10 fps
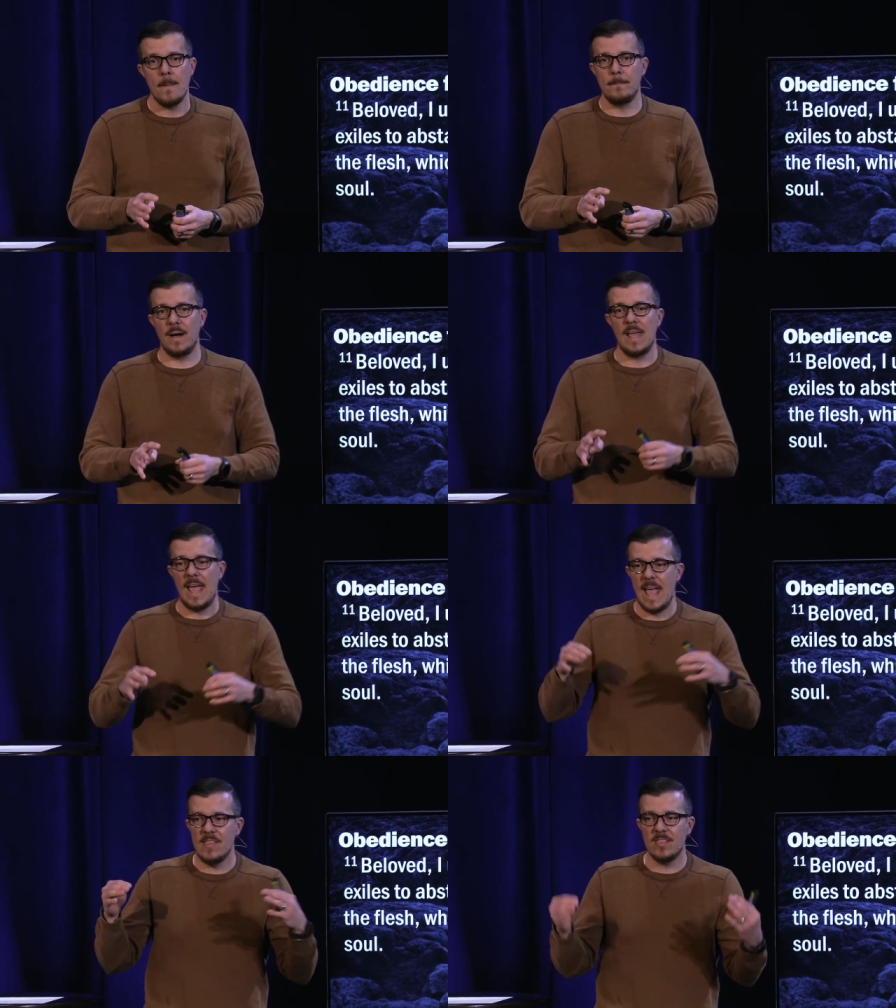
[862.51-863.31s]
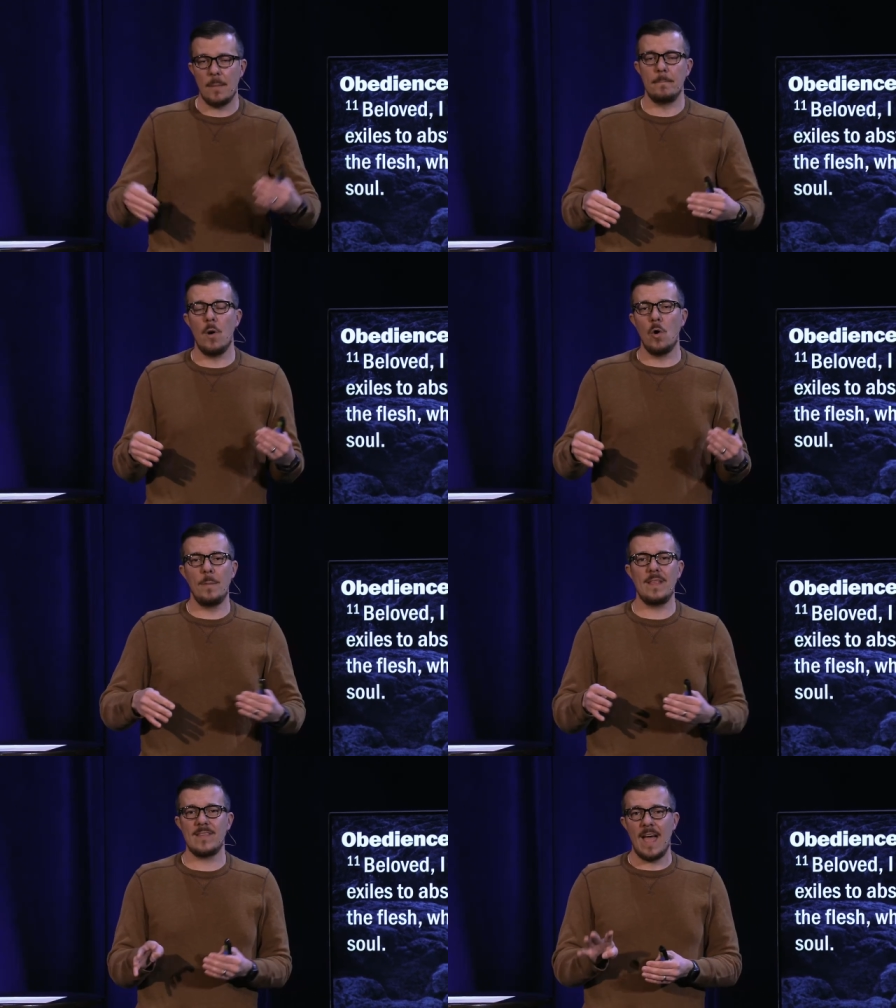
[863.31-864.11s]
but in the
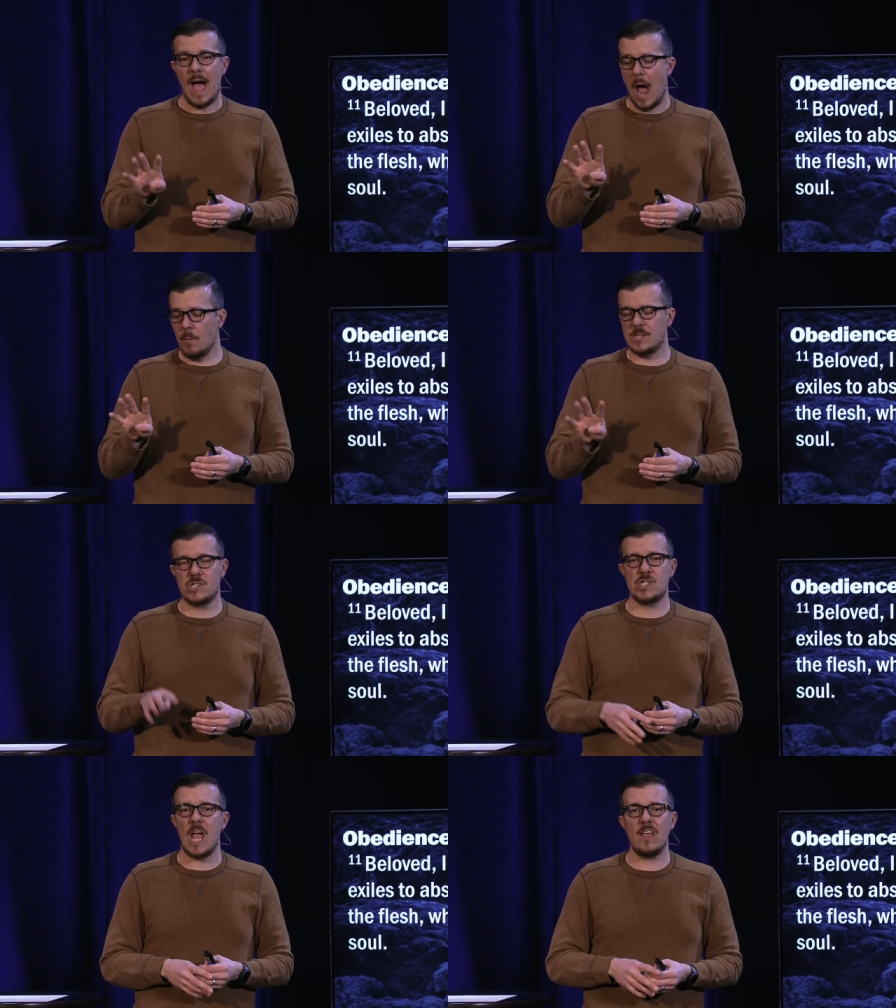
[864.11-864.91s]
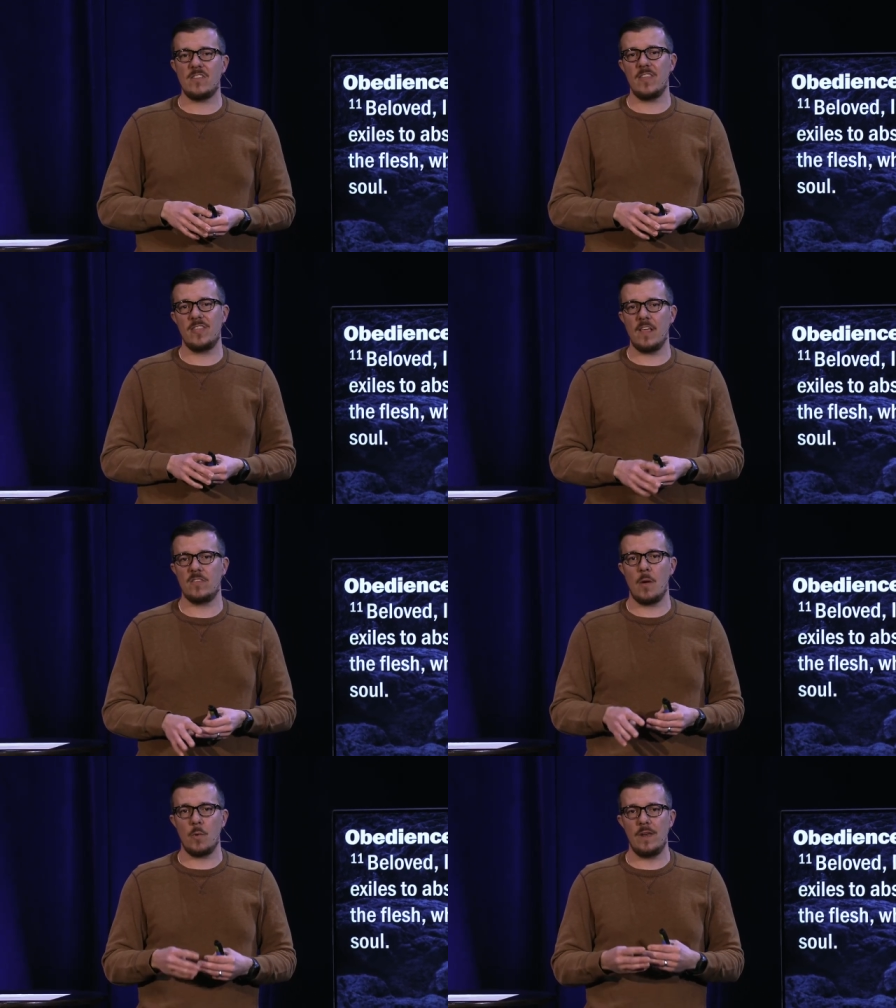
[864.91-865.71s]
moment I was chasing
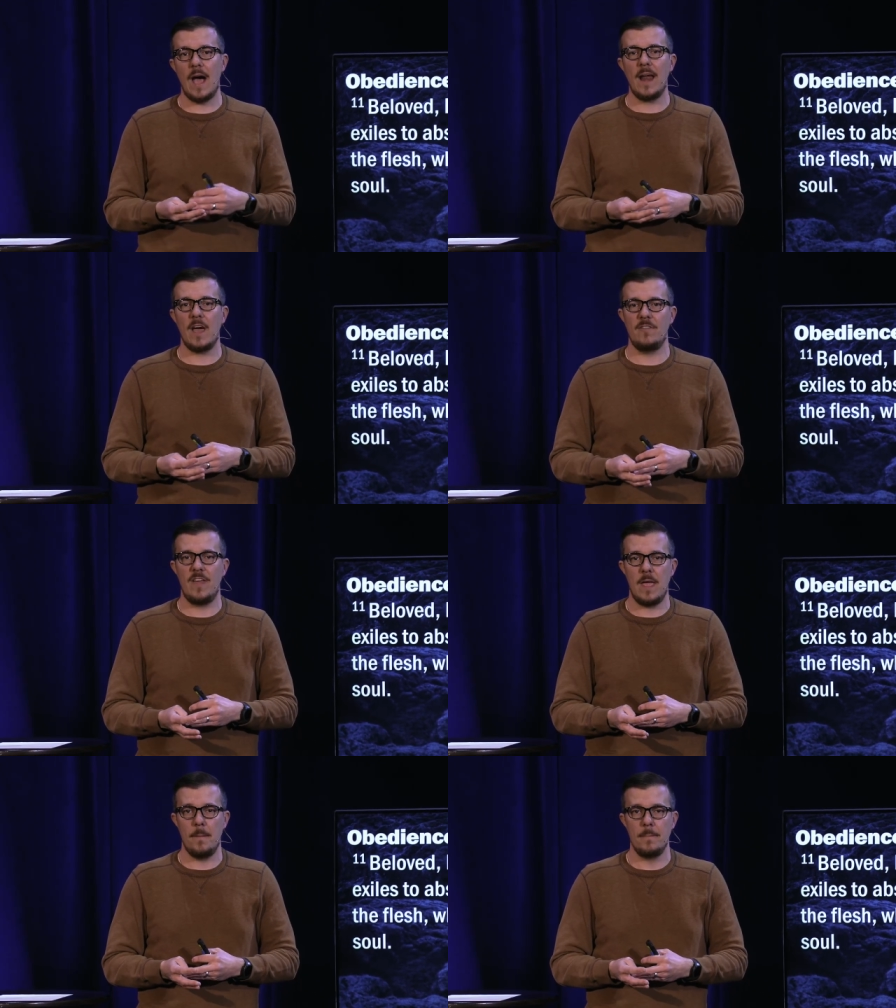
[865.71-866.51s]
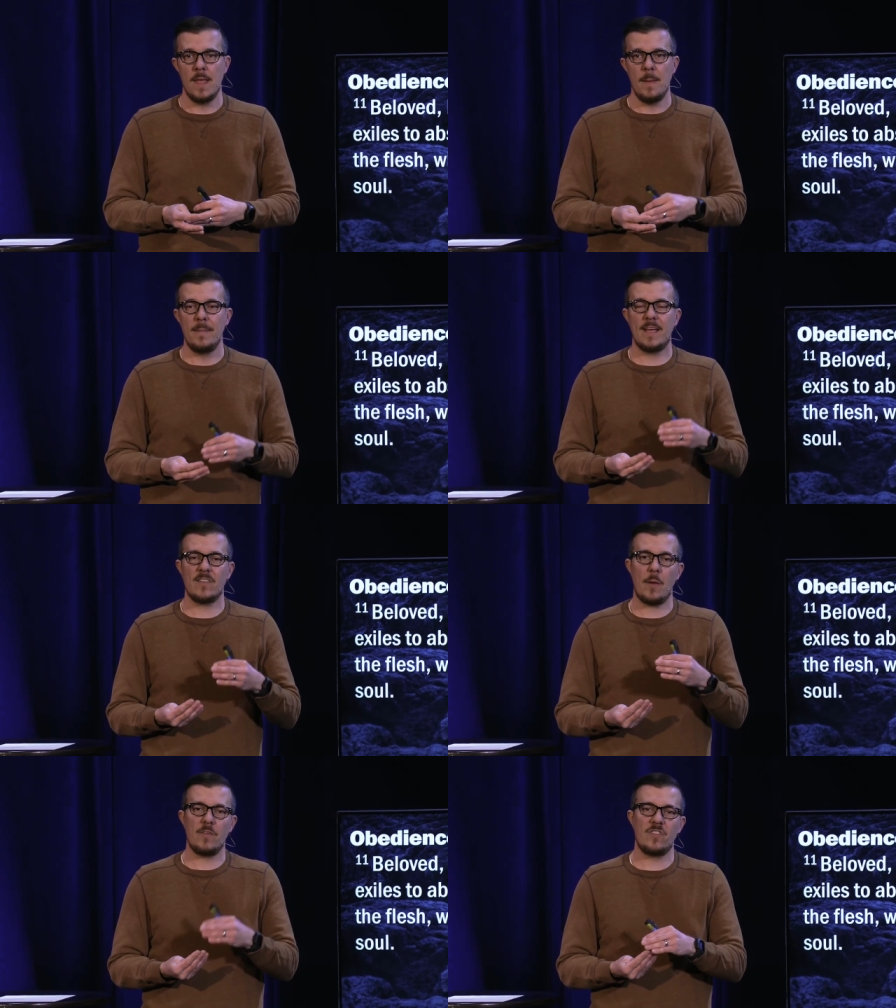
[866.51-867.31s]
things that were not of him
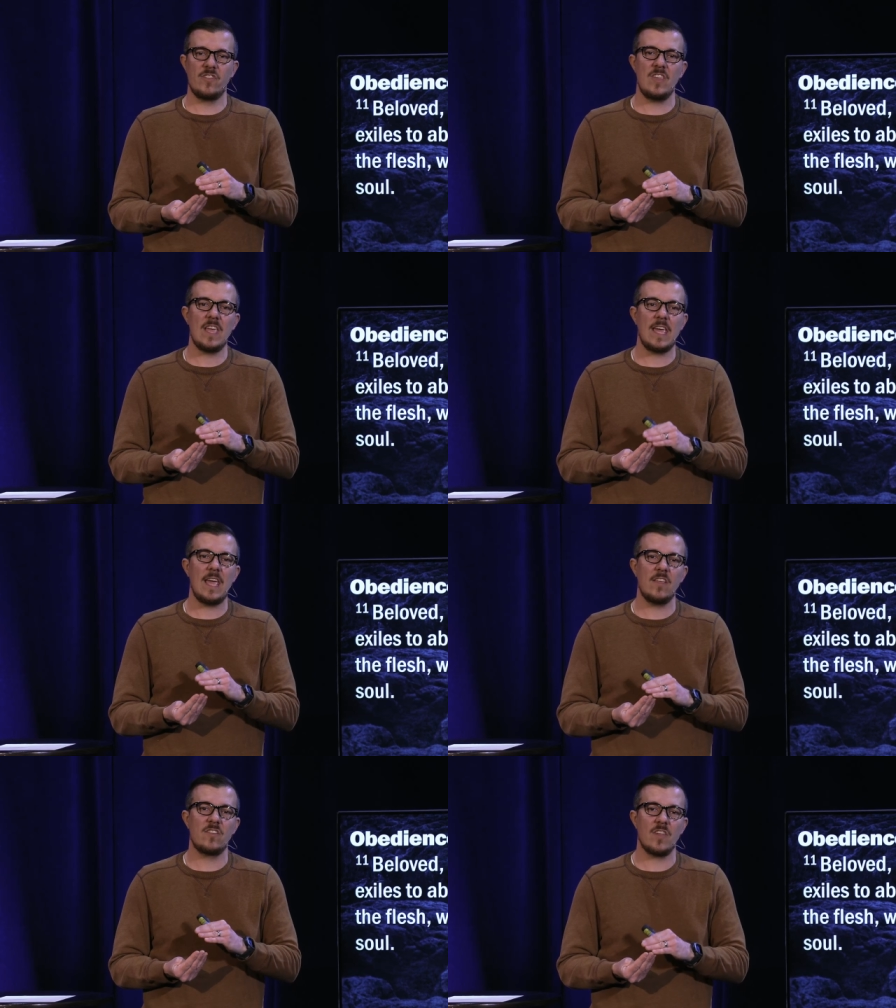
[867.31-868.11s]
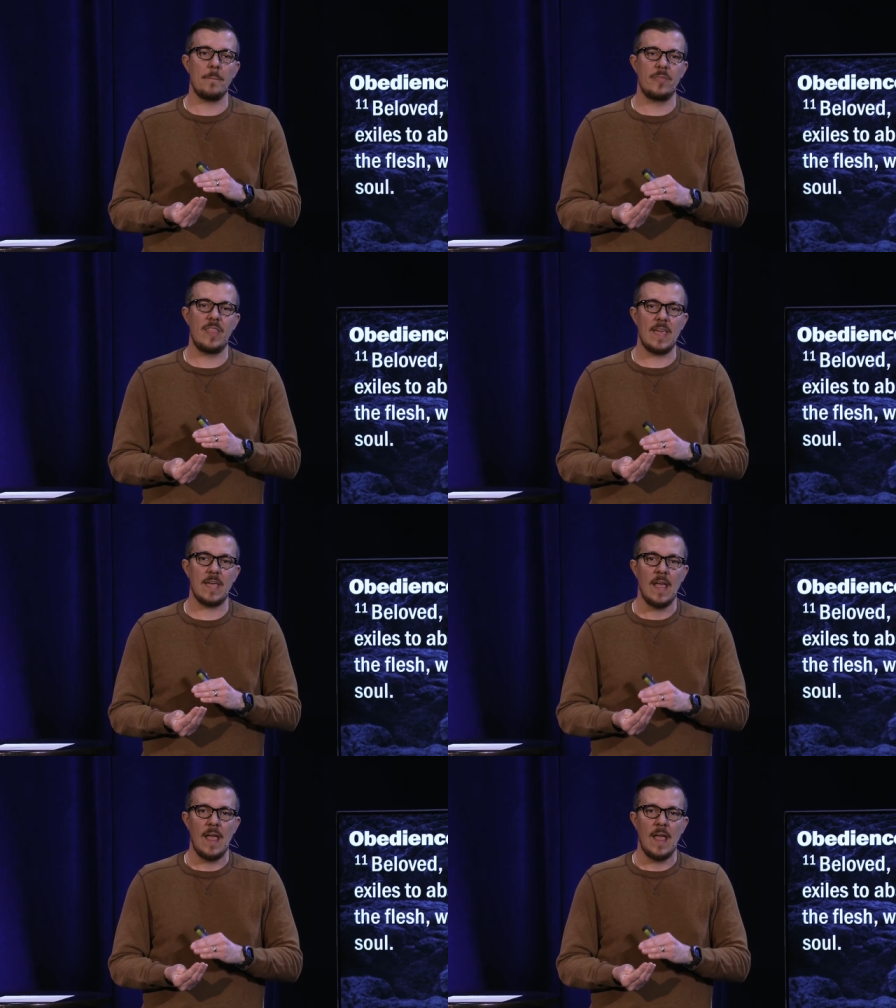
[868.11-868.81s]
because I was seeking something